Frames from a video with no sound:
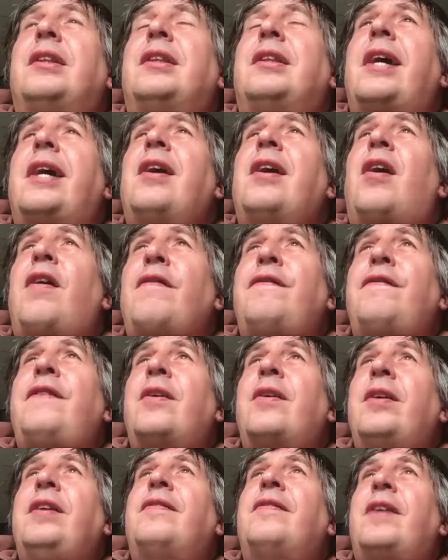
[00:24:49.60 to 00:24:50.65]
they are
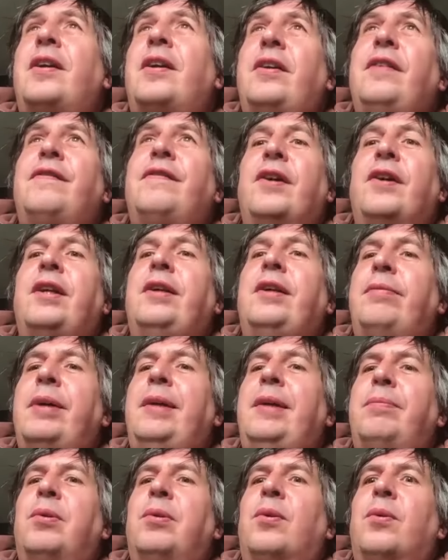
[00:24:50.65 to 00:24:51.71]
very, very funny
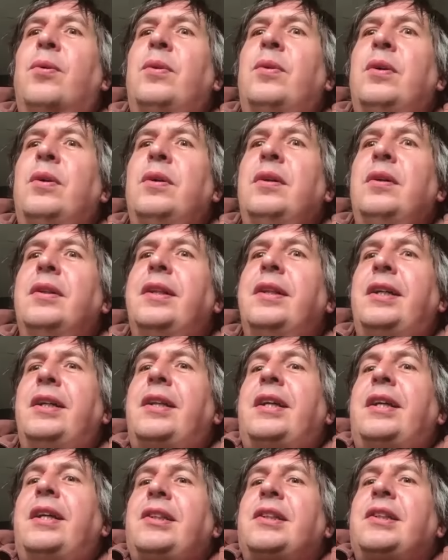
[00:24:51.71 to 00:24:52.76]
people.
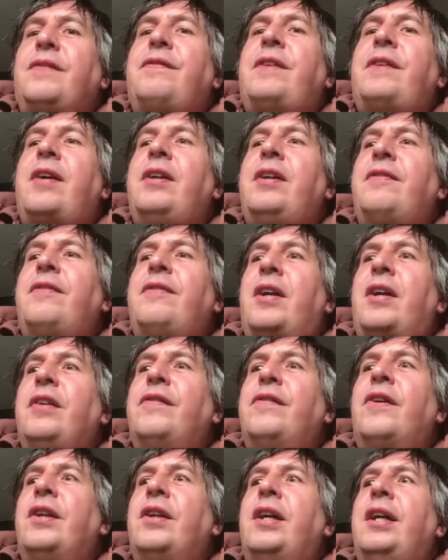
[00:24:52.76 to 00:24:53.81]
They're just very, very
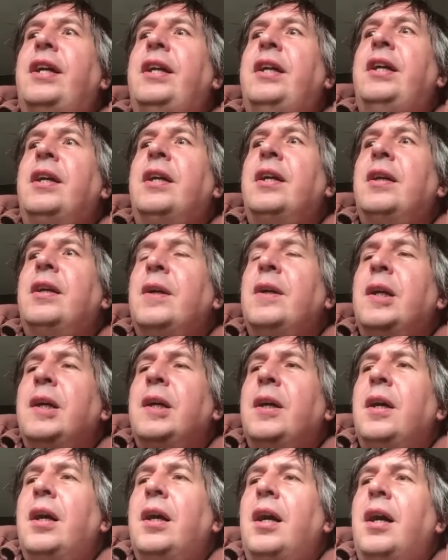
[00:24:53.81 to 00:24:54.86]
funny.
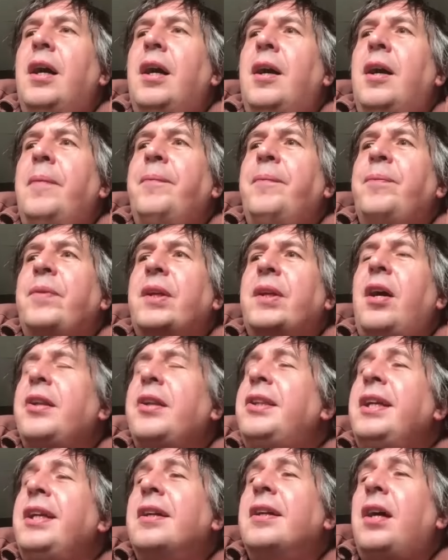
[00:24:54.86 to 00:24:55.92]
I
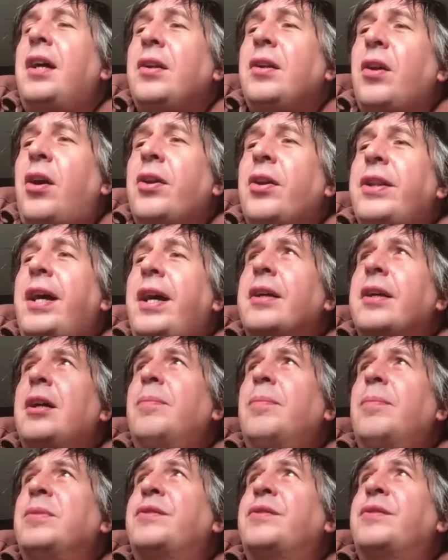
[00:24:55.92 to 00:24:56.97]
think a lot of that
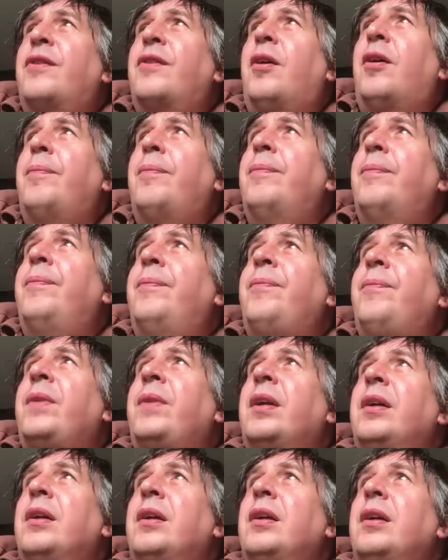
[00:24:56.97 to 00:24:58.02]
comes from,
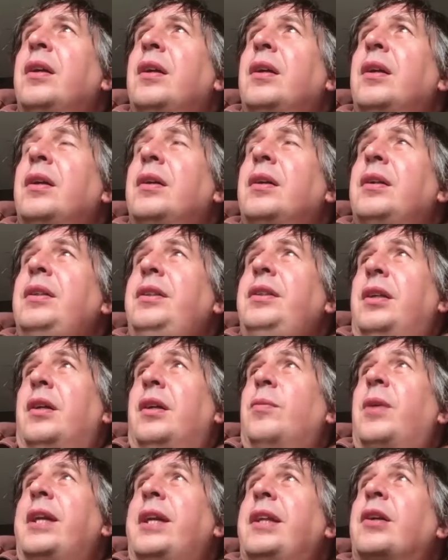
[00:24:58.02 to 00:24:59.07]

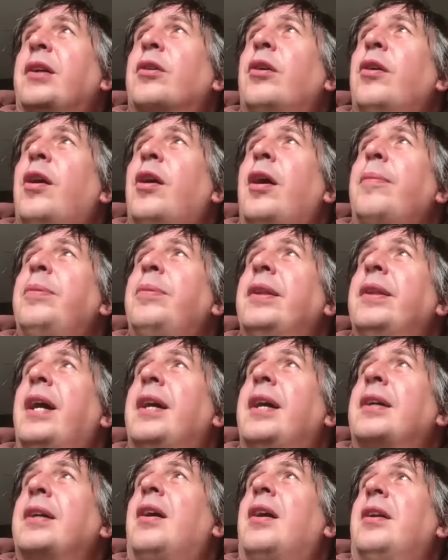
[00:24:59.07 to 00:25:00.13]
where they grew up and
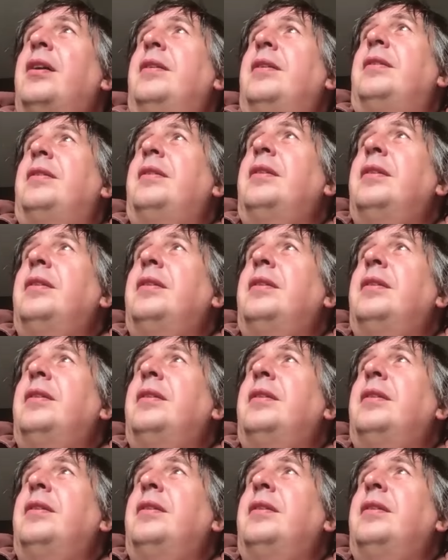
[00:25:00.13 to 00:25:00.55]
that kind of